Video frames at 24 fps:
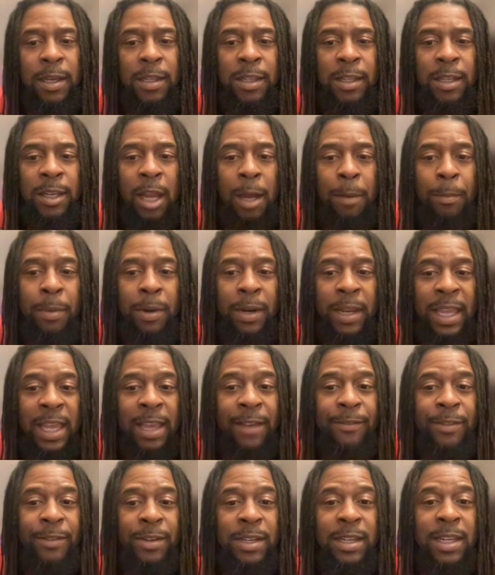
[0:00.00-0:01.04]
The number
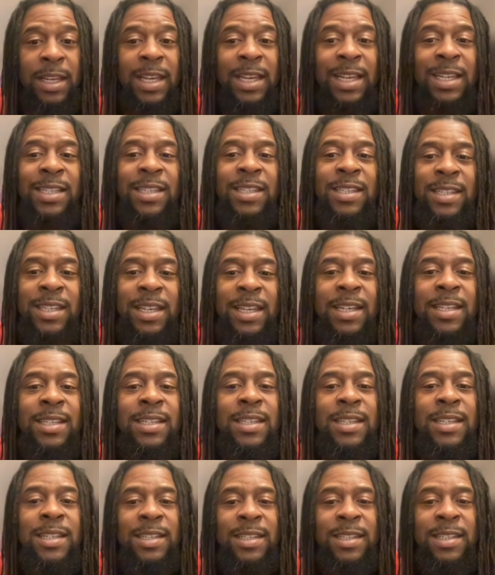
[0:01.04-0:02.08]
given is
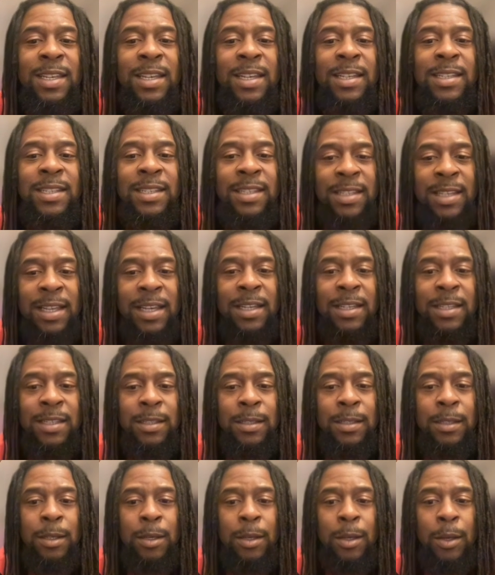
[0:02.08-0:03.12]
666.